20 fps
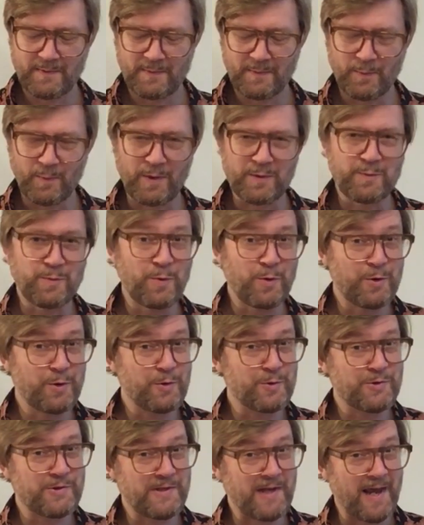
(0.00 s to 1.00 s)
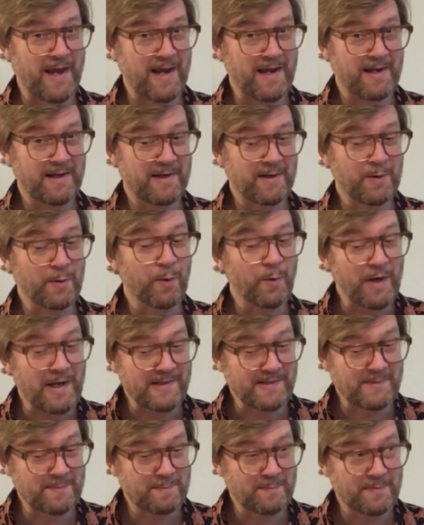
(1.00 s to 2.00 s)
what would you say
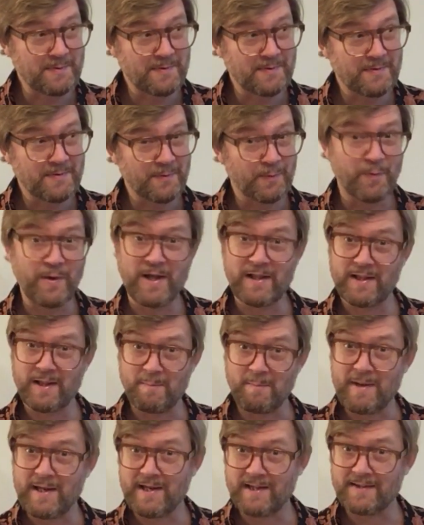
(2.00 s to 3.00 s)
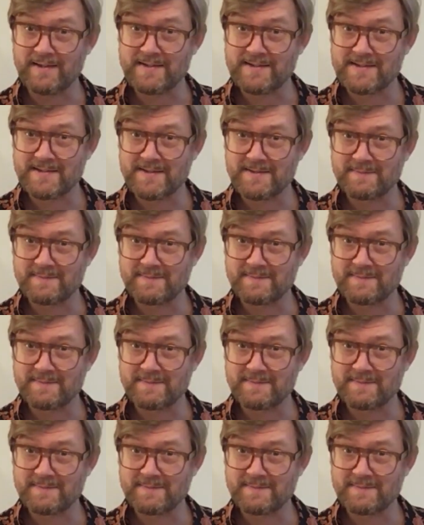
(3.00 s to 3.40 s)
crisp really means?